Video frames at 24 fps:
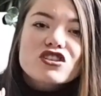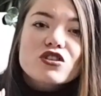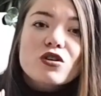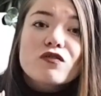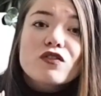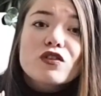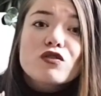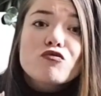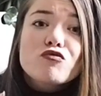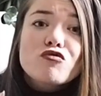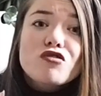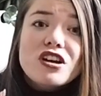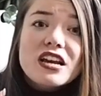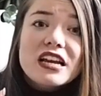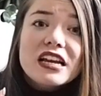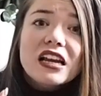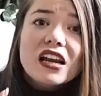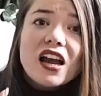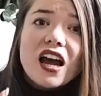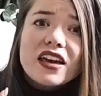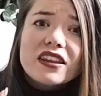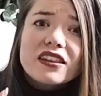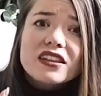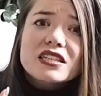So if you really
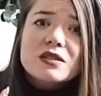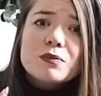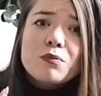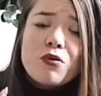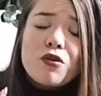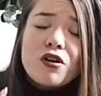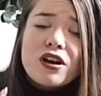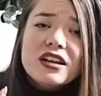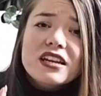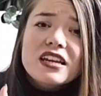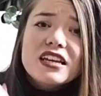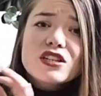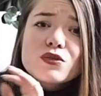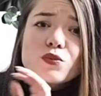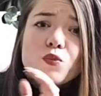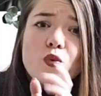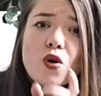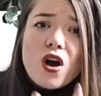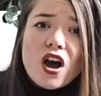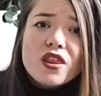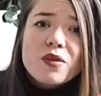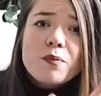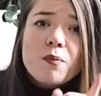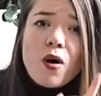like this print, it's
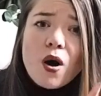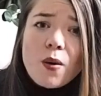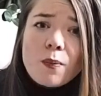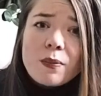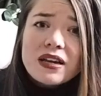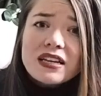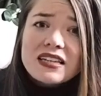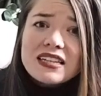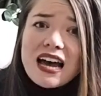worth popping